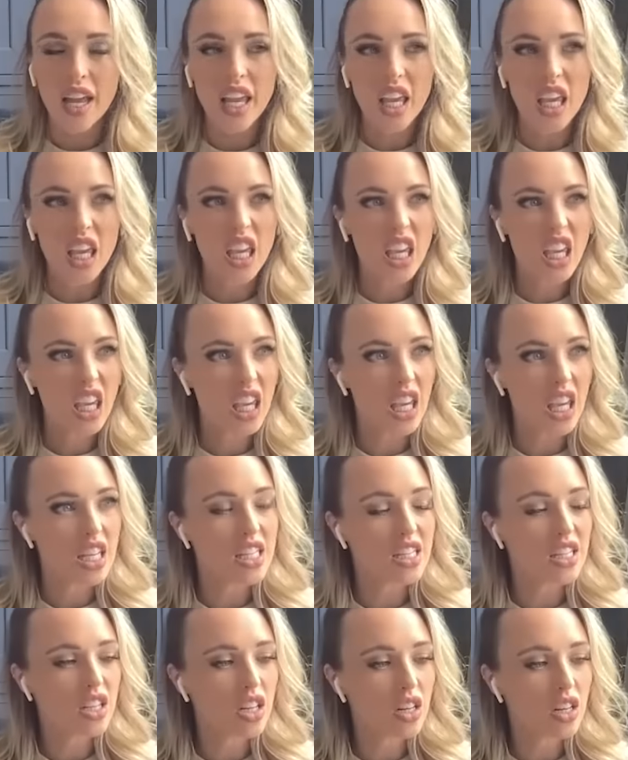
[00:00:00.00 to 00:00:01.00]
Like he
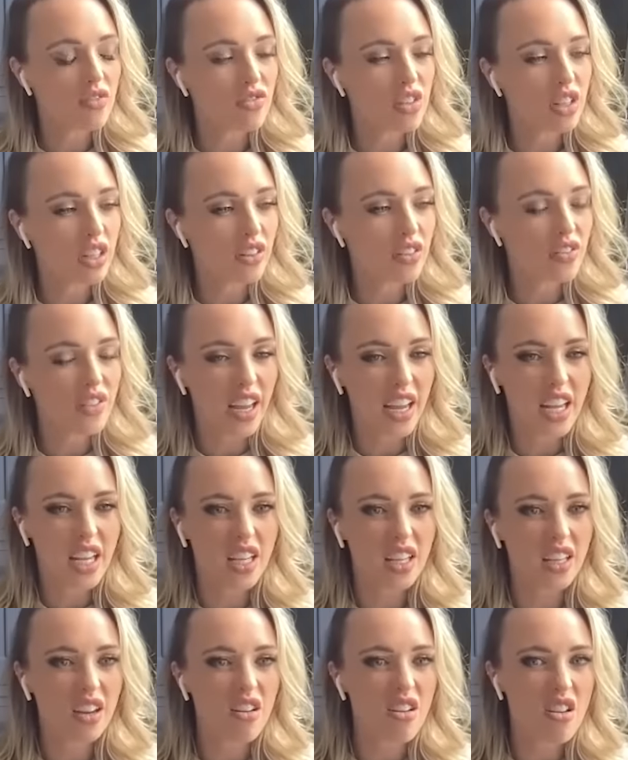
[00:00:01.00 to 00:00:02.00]
is got real like
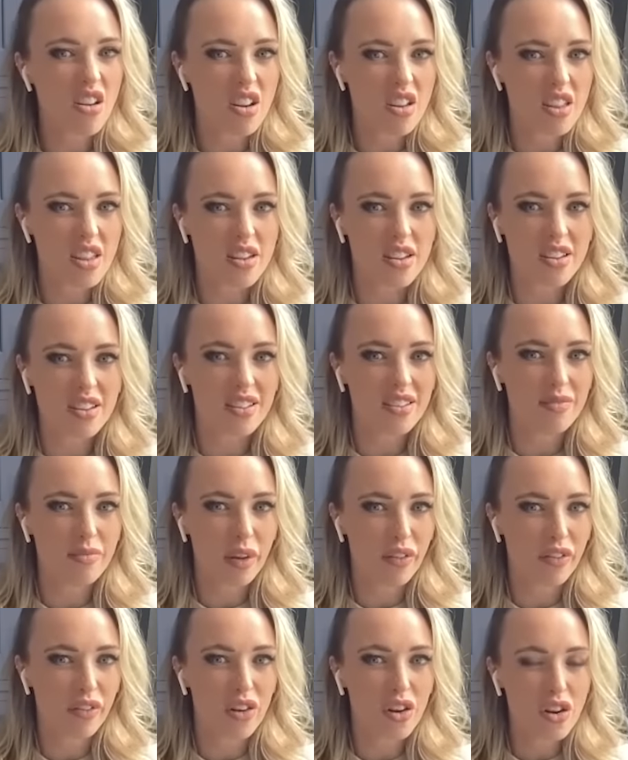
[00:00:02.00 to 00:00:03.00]
hotter than
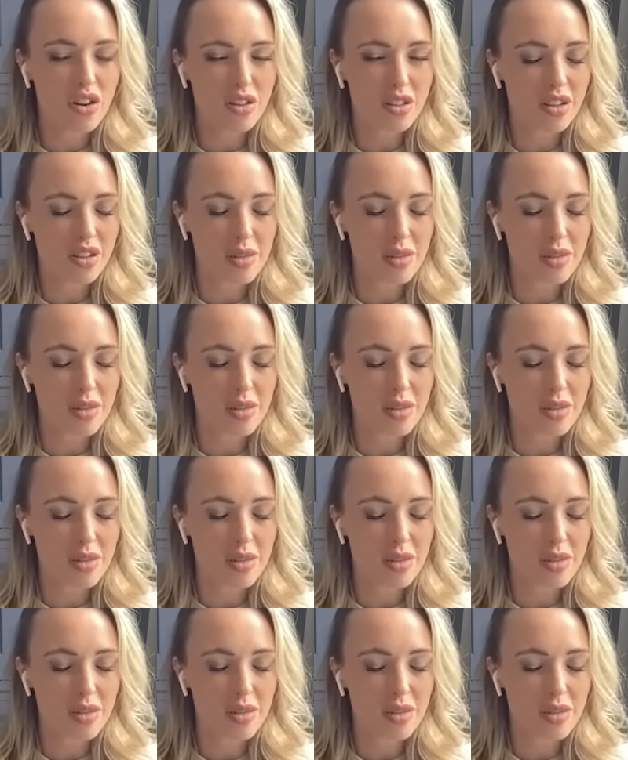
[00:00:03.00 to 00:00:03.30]
before.